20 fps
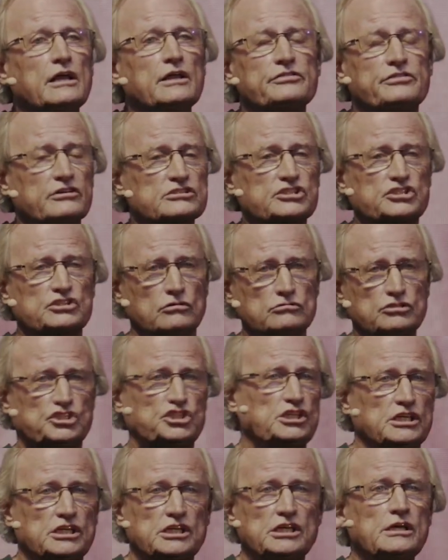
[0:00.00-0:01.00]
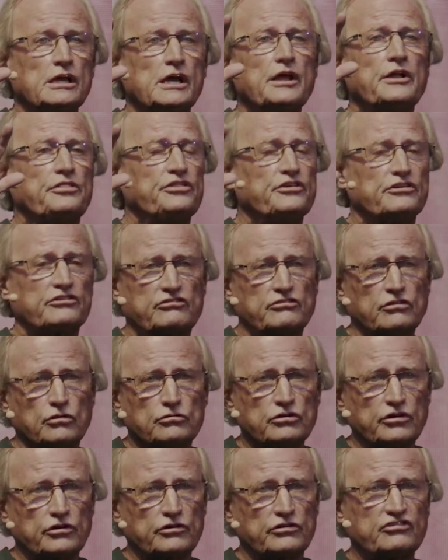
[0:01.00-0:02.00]
there's no Jenny, there's no
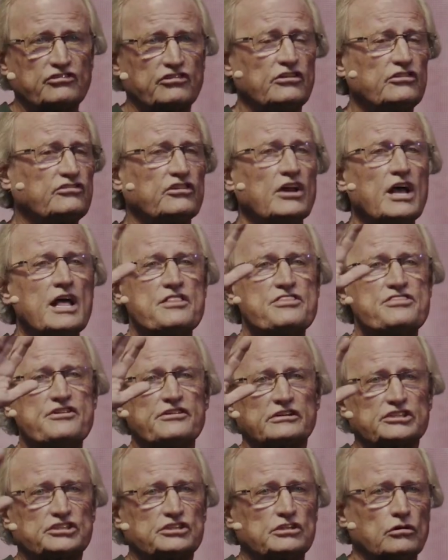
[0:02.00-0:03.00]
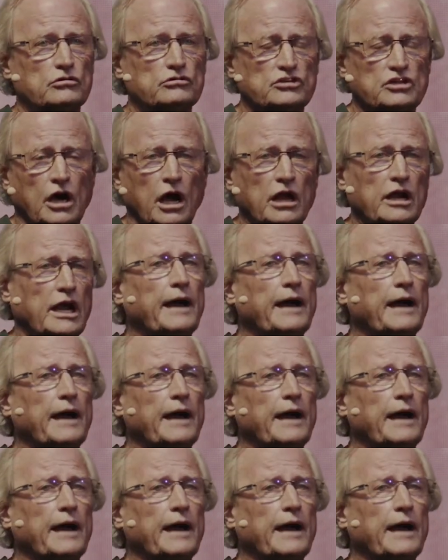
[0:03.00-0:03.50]
nurses, there's no dog.